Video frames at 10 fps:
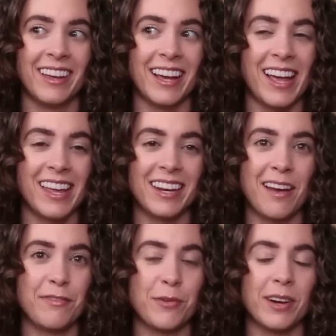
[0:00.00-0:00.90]
I hated
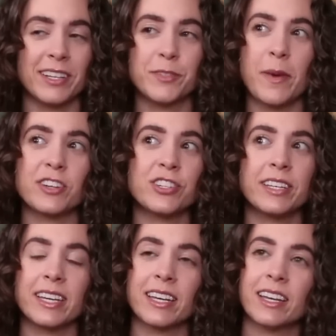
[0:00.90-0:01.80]
everyone,
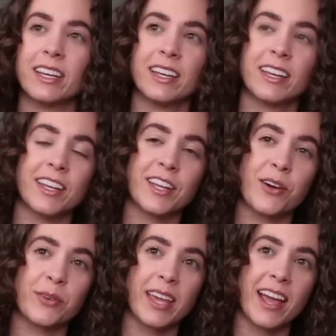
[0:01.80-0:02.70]
especially, you
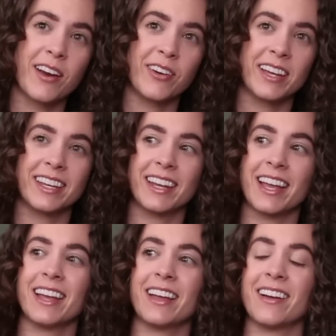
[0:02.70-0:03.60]
know, Karen.
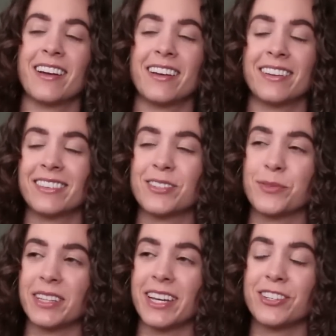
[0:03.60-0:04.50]
Uh, this
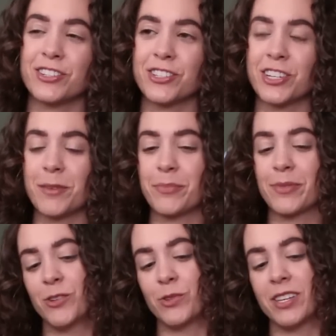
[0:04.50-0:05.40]

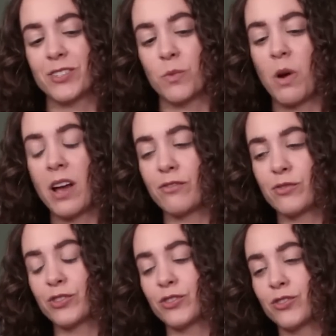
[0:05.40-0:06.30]
relationship with his wife
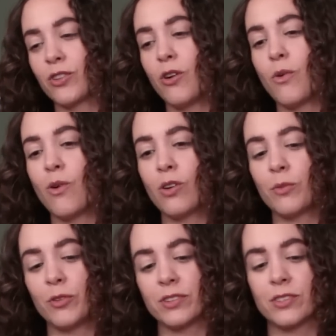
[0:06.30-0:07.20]
was just so
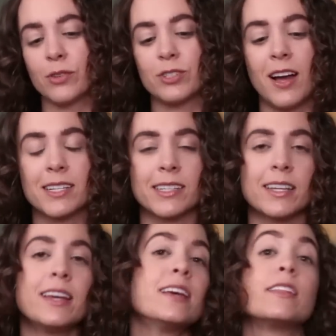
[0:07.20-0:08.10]
horrible and so
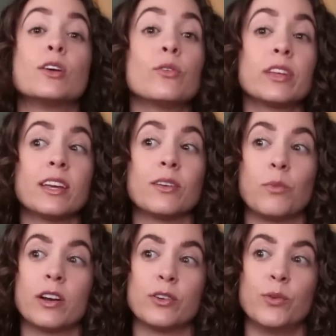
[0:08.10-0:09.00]
toxic. The only
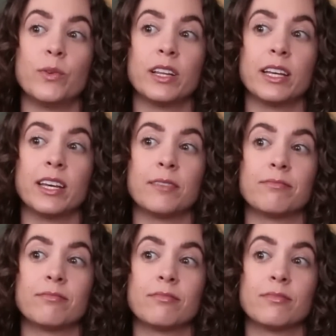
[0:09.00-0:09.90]
one who really